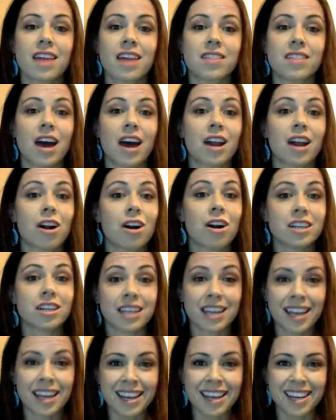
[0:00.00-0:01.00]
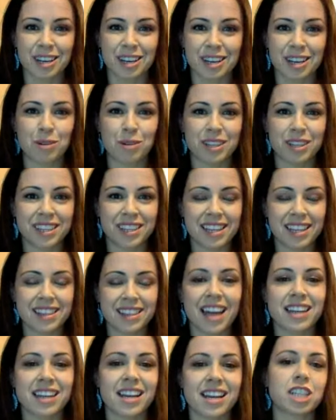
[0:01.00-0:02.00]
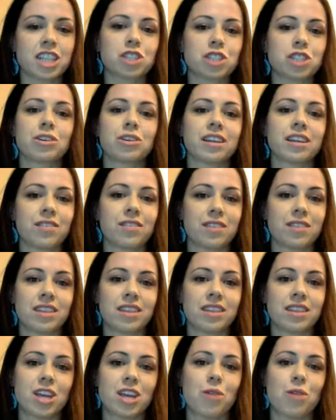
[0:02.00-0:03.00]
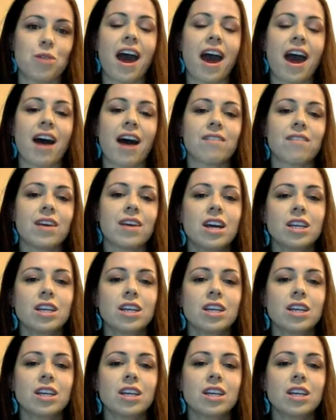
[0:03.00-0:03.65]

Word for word: that are hidden within that natural gift that you have.